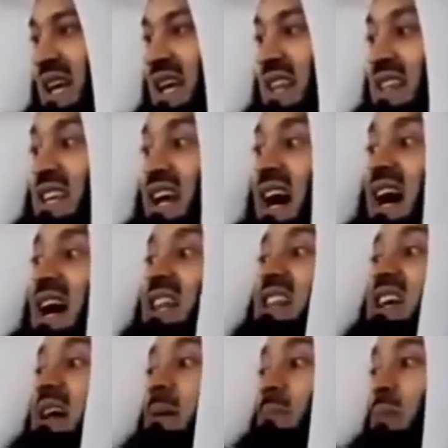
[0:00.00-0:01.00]
the
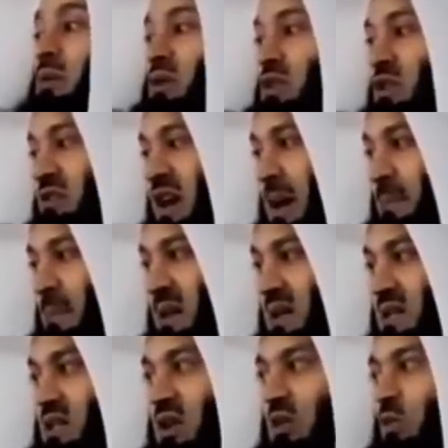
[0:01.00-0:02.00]
other point of
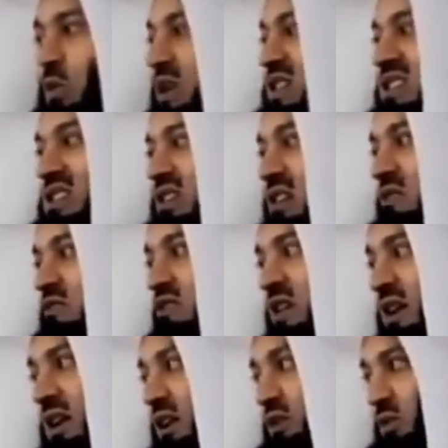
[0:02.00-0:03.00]
happiness. What is it
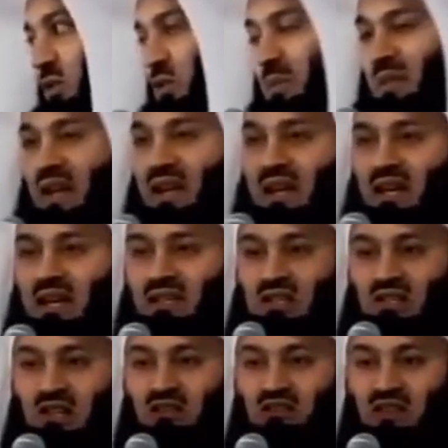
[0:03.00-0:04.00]
referring to? it
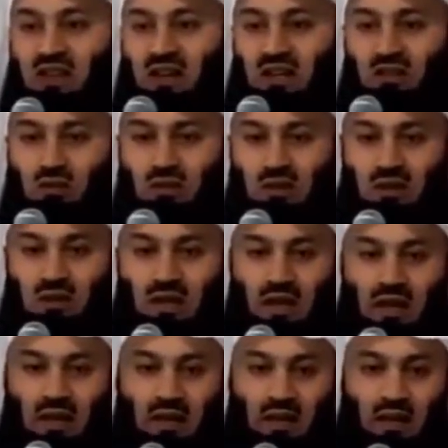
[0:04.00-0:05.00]
is referring to the
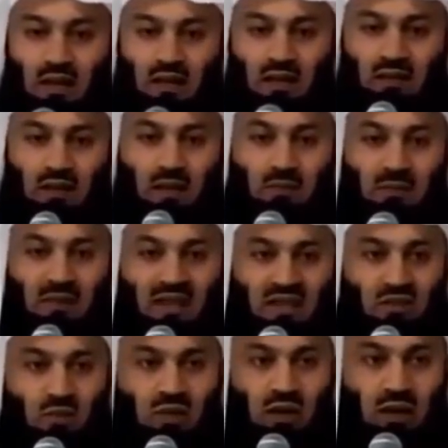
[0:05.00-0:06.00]
day that they
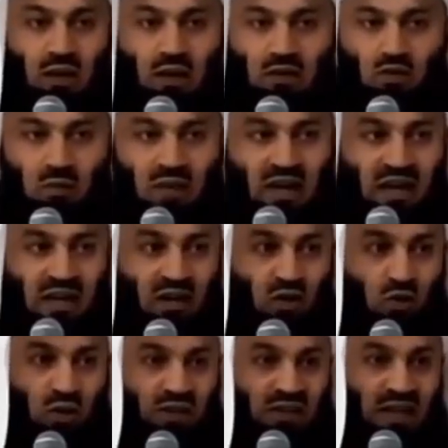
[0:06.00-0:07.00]
meet with Allah
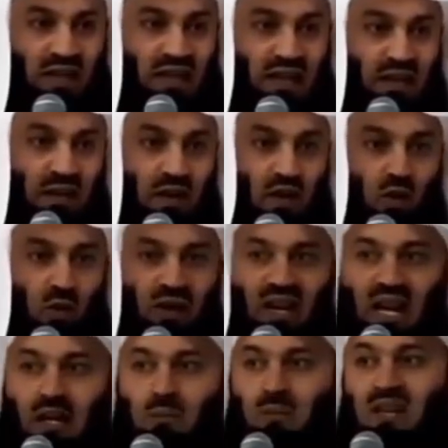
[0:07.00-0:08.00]
subhanahu wa ta'ala.
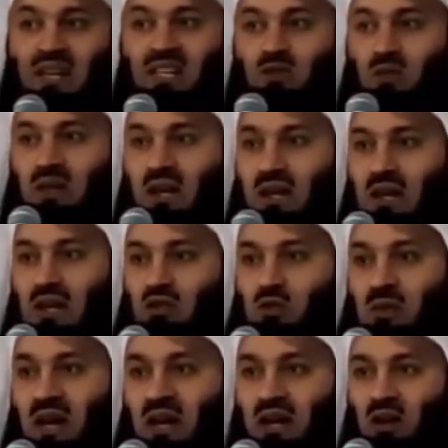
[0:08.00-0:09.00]
When I meet with Allah
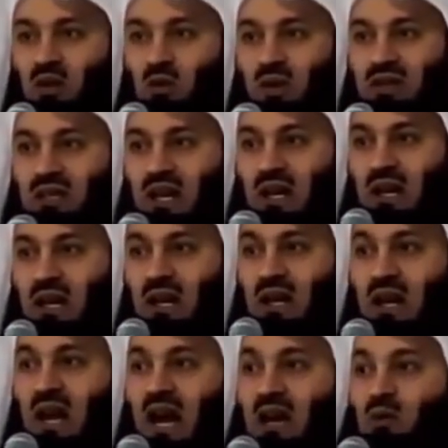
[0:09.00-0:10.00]
subhanahu wa
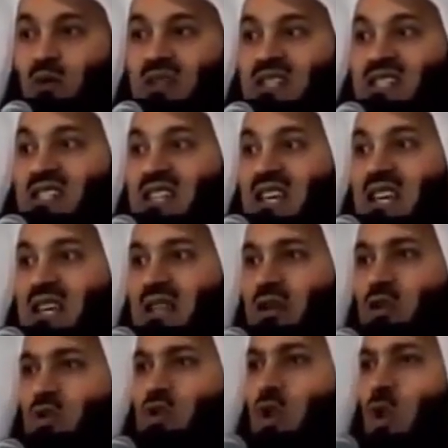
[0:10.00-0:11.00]
ta'ala, I will see
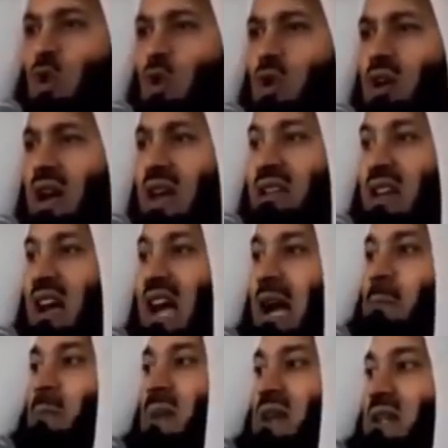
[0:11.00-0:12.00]
the joy and the
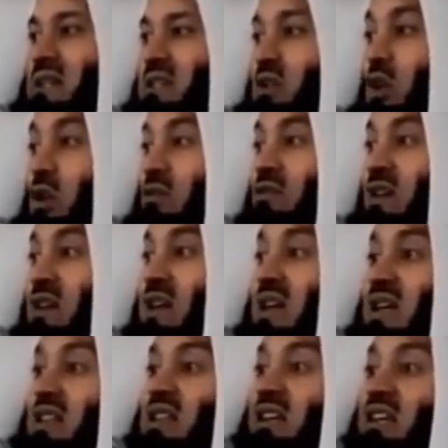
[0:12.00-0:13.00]
happiness of
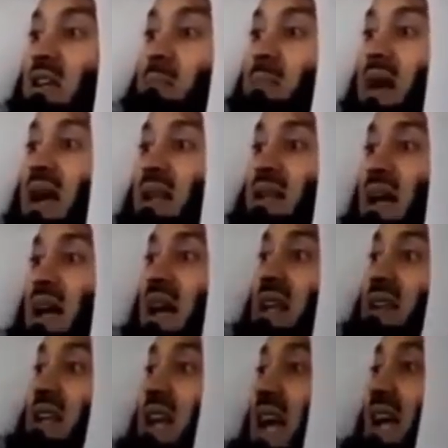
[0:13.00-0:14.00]
the ibadah
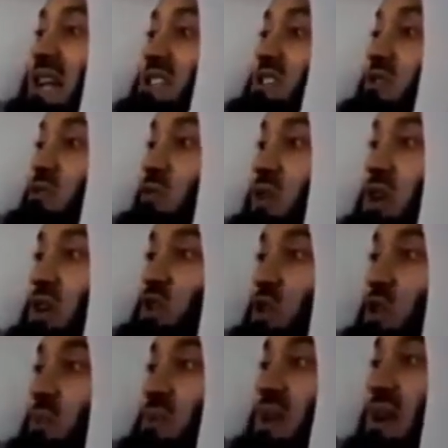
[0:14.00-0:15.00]
and the acts of
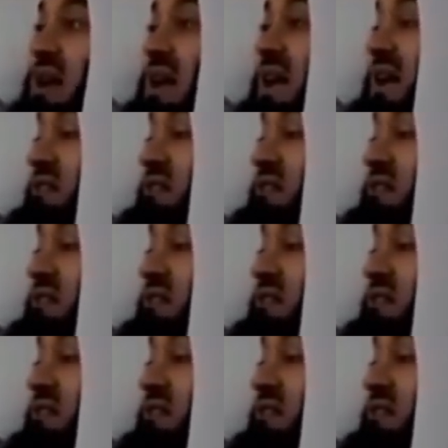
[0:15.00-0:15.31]
worship that I have